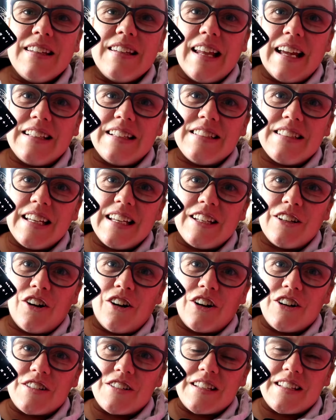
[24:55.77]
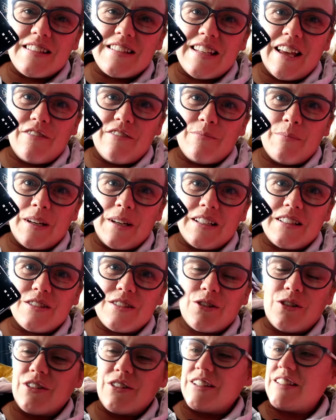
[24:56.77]
19 hours and 7
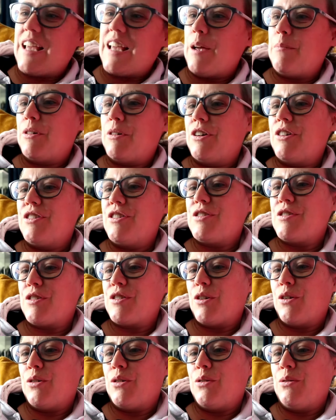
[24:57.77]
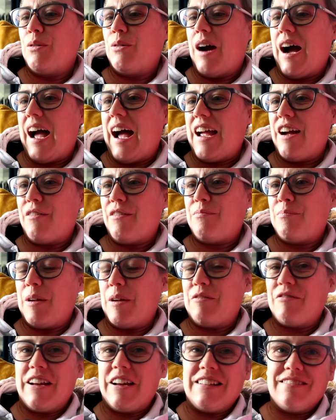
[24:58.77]
minutes on the timer. So I have been